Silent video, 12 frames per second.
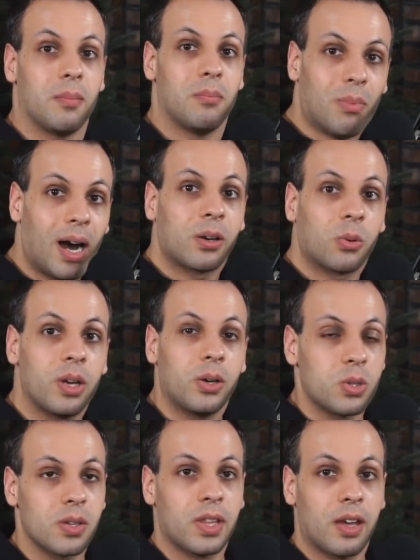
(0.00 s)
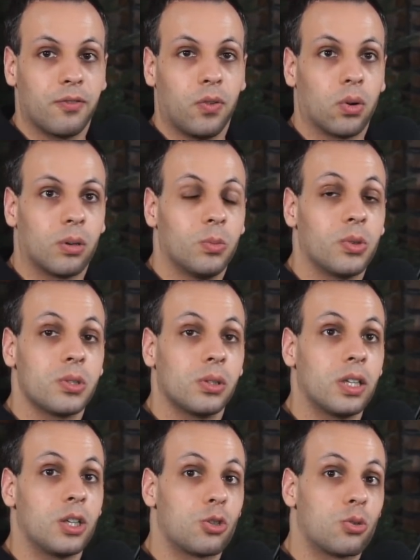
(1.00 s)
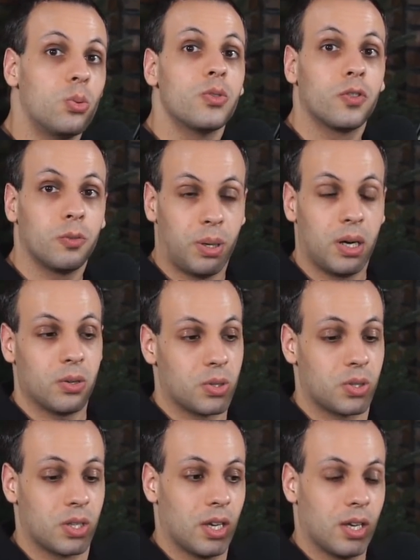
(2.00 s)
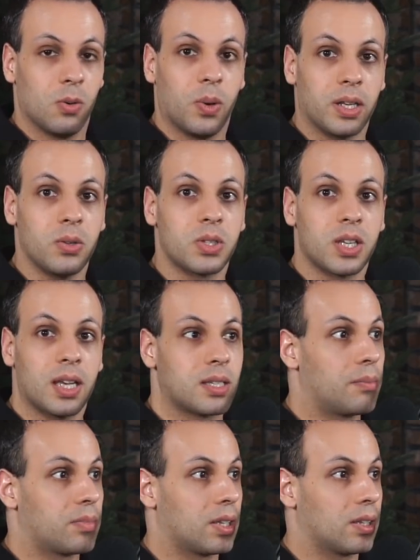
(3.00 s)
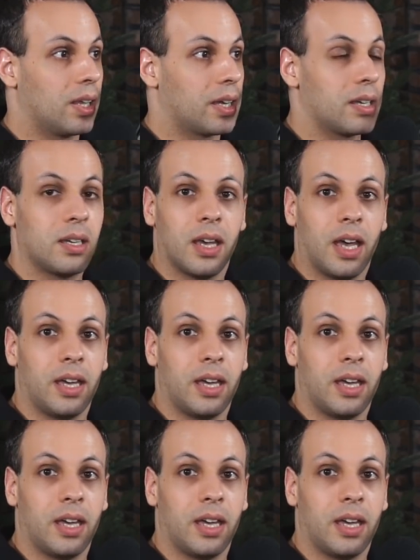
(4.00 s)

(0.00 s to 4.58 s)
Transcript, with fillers: Moderators of that forum will delete truthful posts when you say something like,